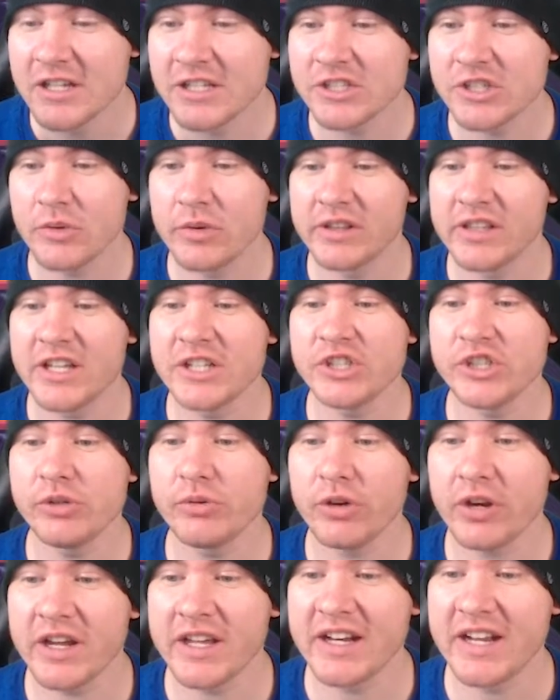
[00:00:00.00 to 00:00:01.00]
So unless
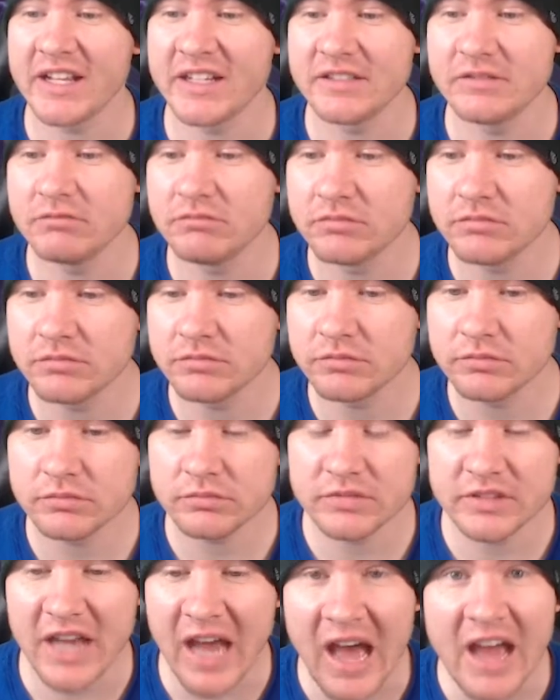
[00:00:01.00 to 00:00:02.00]
you are in a
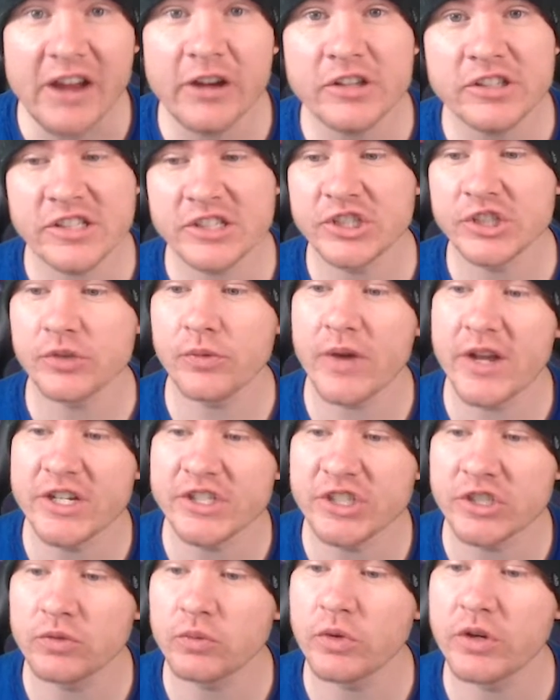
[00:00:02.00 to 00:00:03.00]
dire
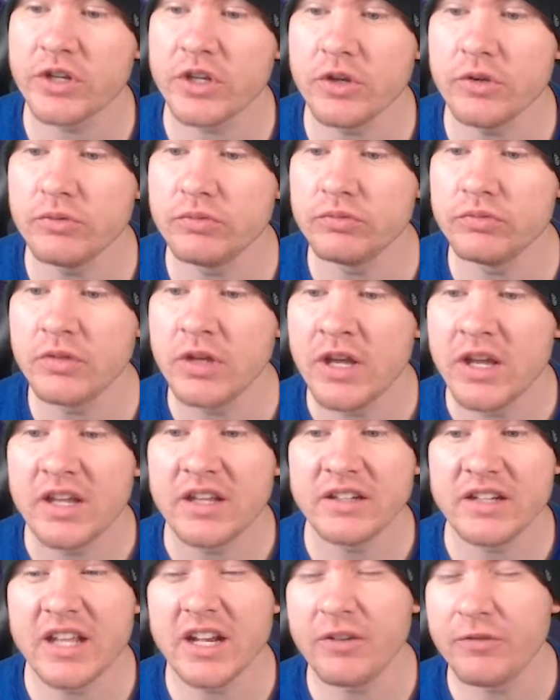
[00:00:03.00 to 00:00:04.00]
situation where you
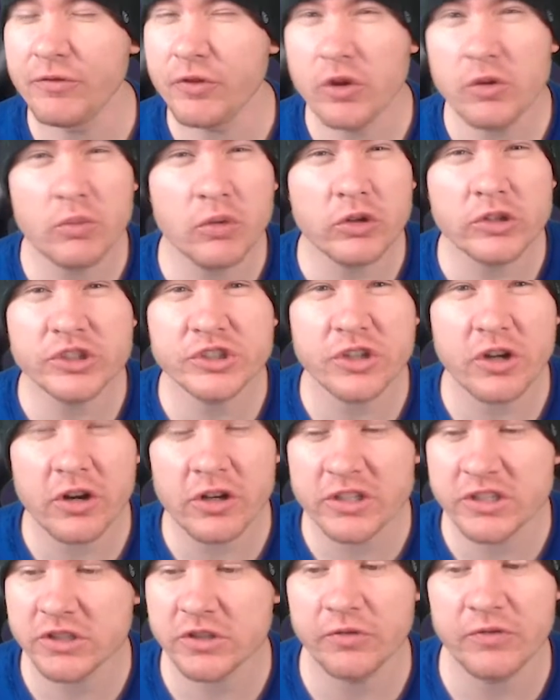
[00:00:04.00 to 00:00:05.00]
need a few more
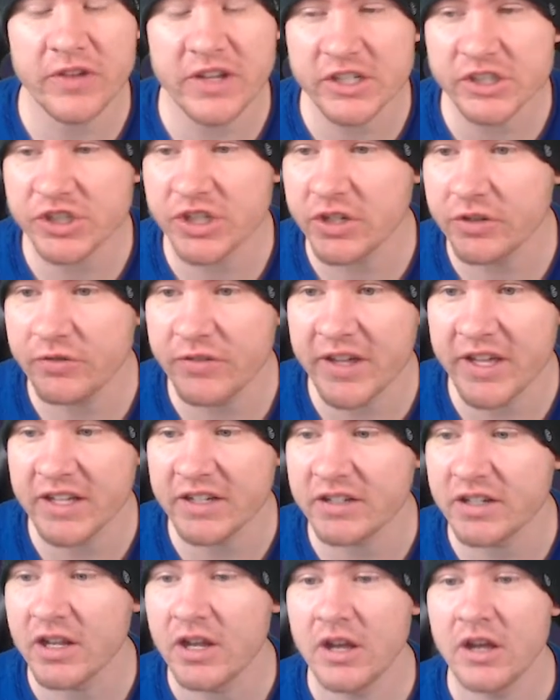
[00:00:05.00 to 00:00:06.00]
shards to finish an
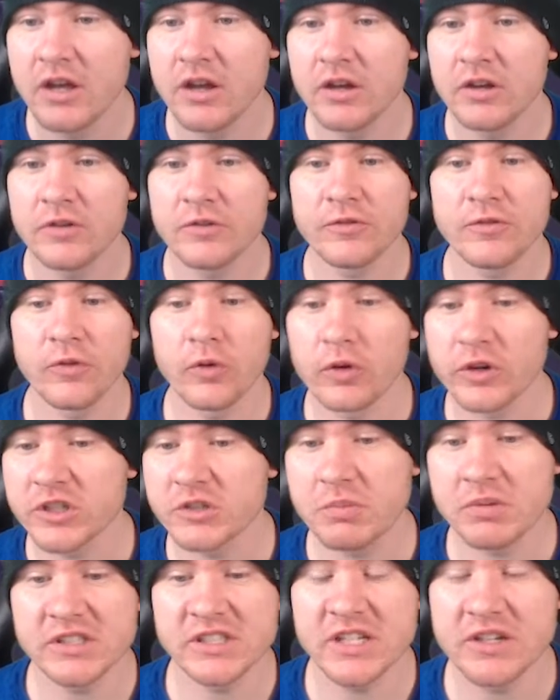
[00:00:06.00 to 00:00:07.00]
event for a
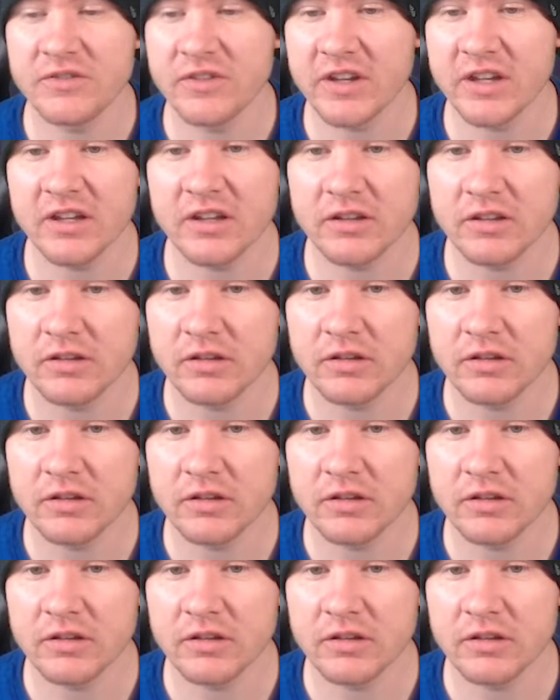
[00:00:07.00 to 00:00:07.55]
specific